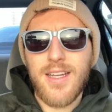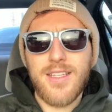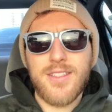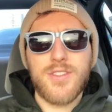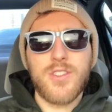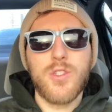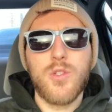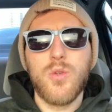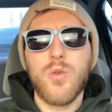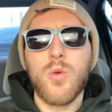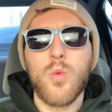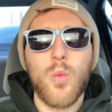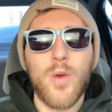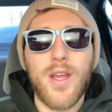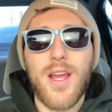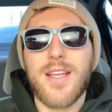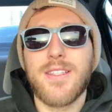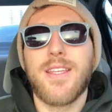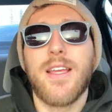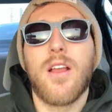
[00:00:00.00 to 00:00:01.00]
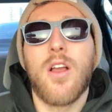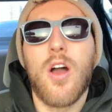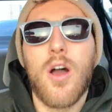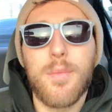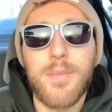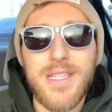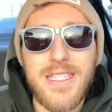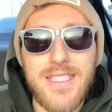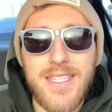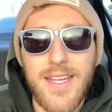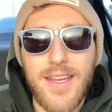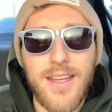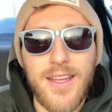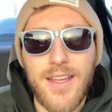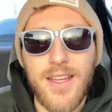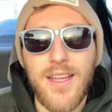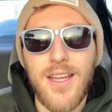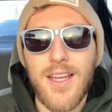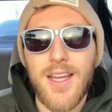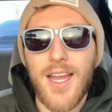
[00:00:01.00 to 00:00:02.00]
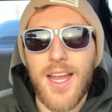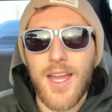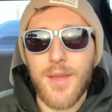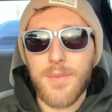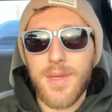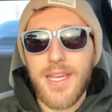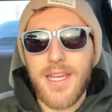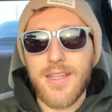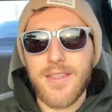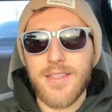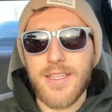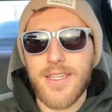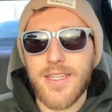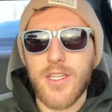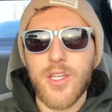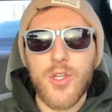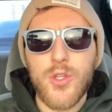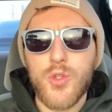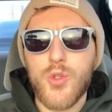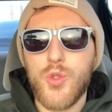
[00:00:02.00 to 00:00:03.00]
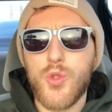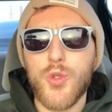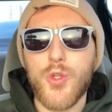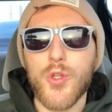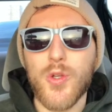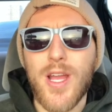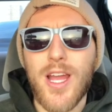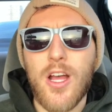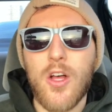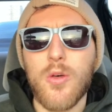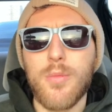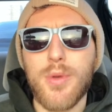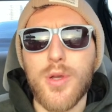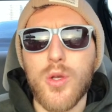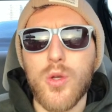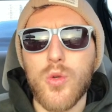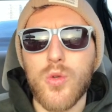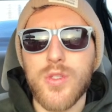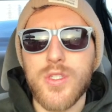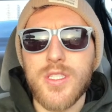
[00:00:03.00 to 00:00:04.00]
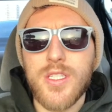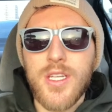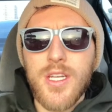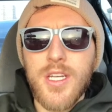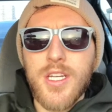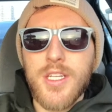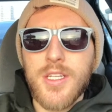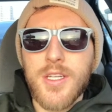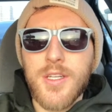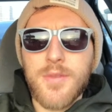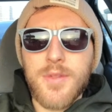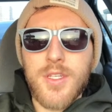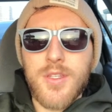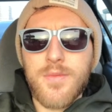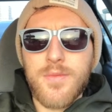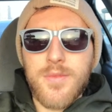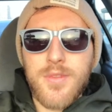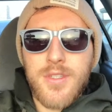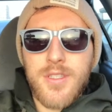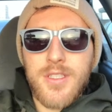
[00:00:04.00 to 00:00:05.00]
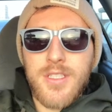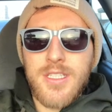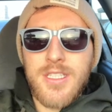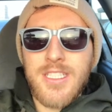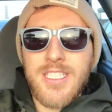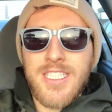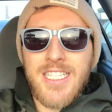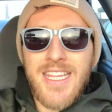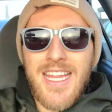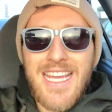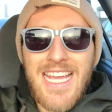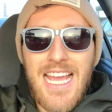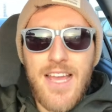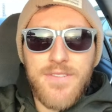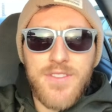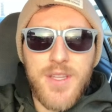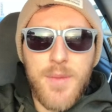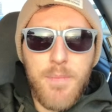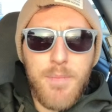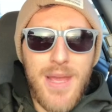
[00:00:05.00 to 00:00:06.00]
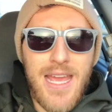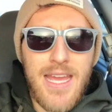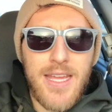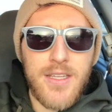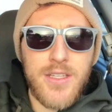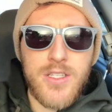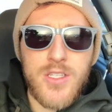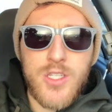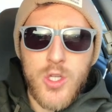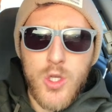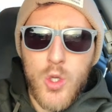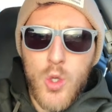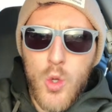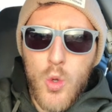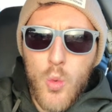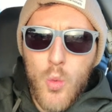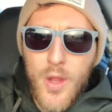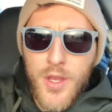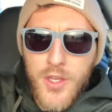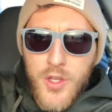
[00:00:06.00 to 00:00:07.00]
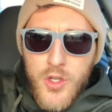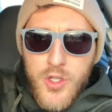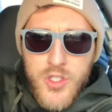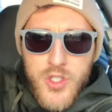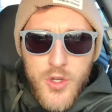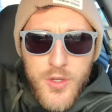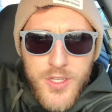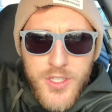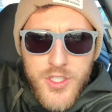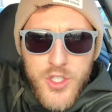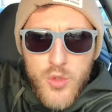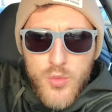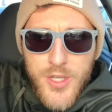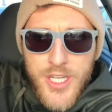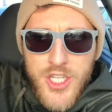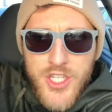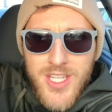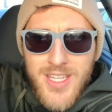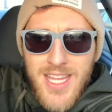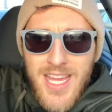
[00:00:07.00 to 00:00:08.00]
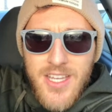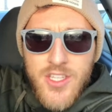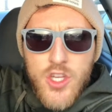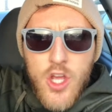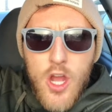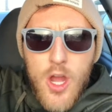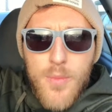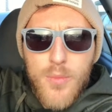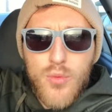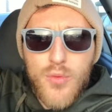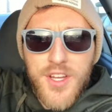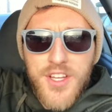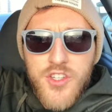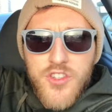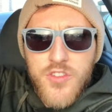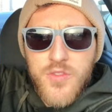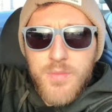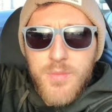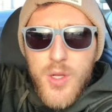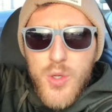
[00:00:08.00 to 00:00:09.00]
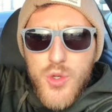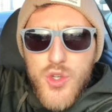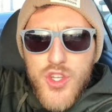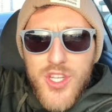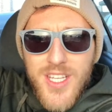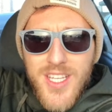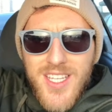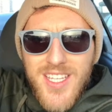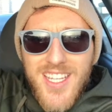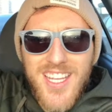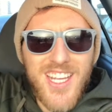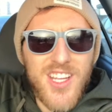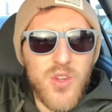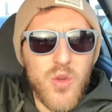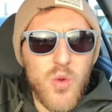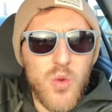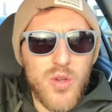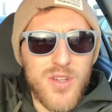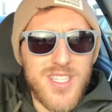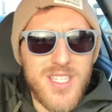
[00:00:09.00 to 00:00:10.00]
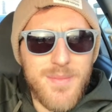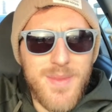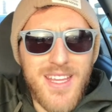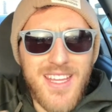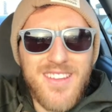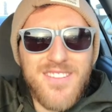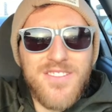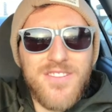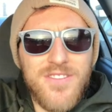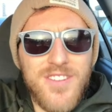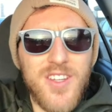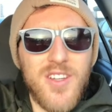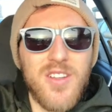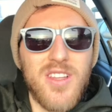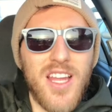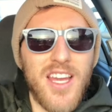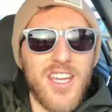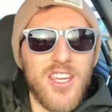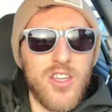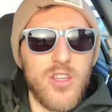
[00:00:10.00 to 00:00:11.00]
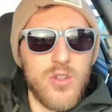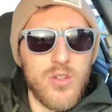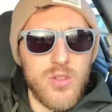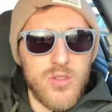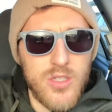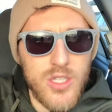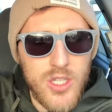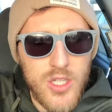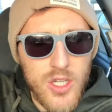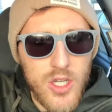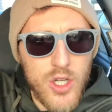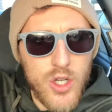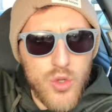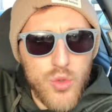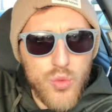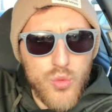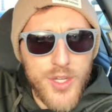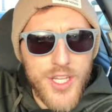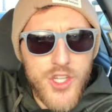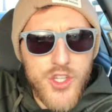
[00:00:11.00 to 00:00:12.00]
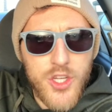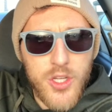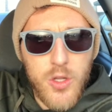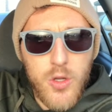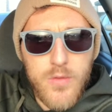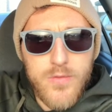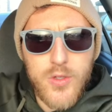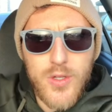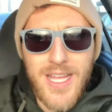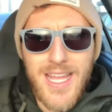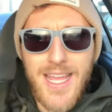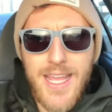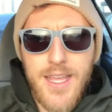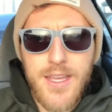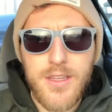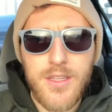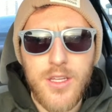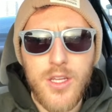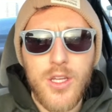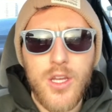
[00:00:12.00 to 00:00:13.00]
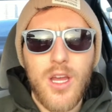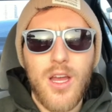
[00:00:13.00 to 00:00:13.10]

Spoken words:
So when I say compensating, I mean like, do your elbows, do they have to bend when you're starting to reach at that top range of motion in order to make it feel like you're reaching overhead?